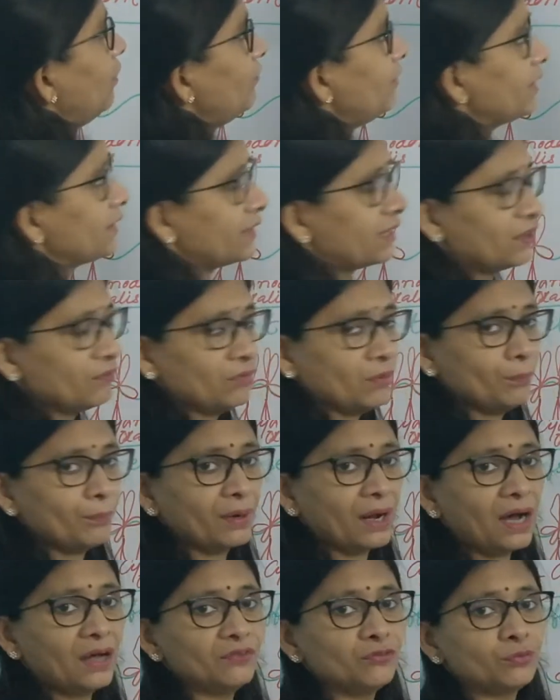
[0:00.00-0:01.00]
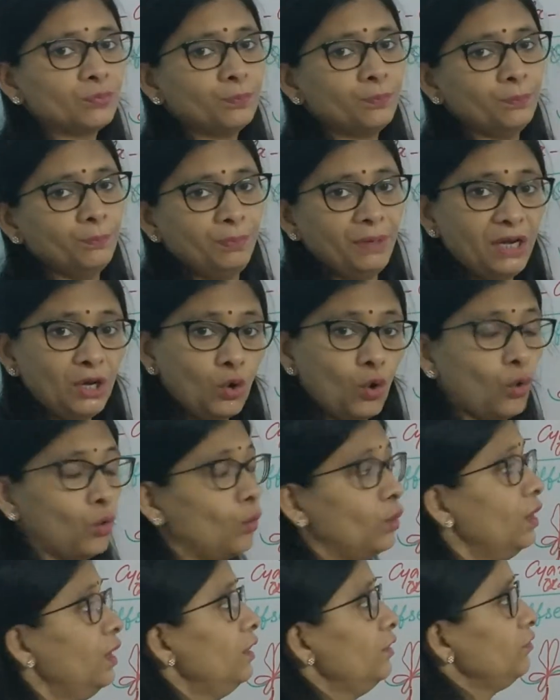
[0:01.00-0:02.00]
and give a branch
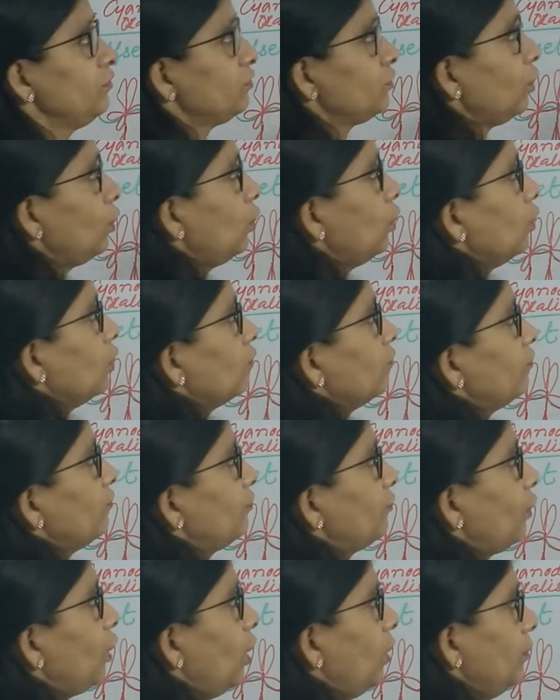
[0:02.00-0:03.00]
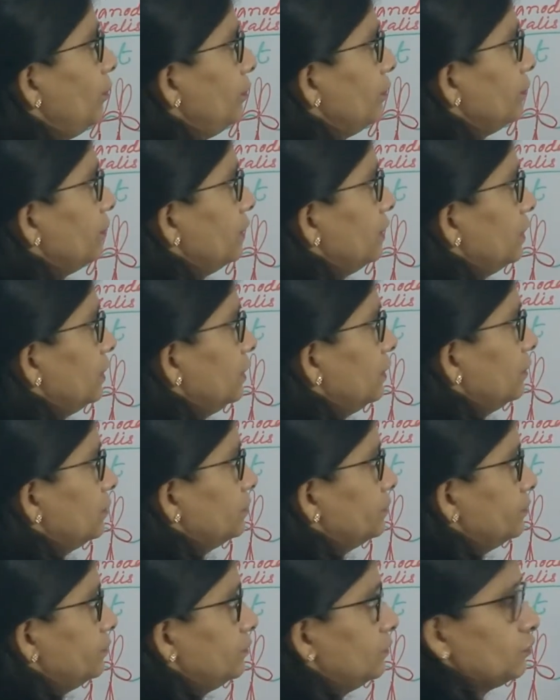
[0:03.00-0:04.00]
below. So from
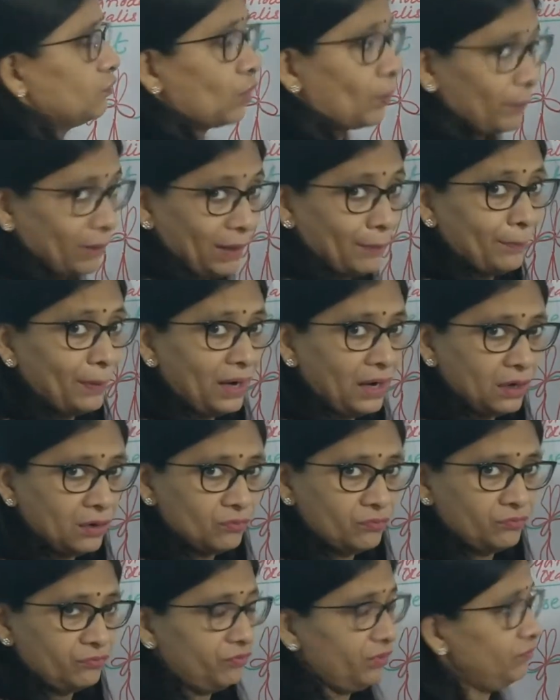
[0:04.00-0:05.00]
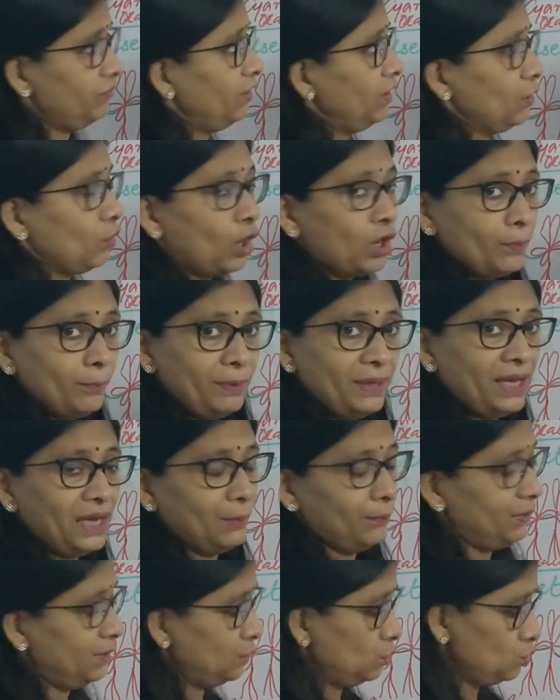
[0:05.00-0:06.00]
above we will not be
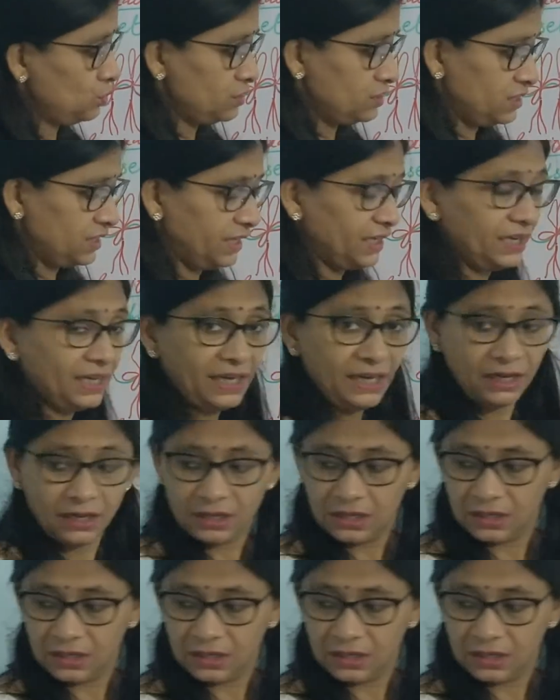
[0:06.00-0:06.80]
able to see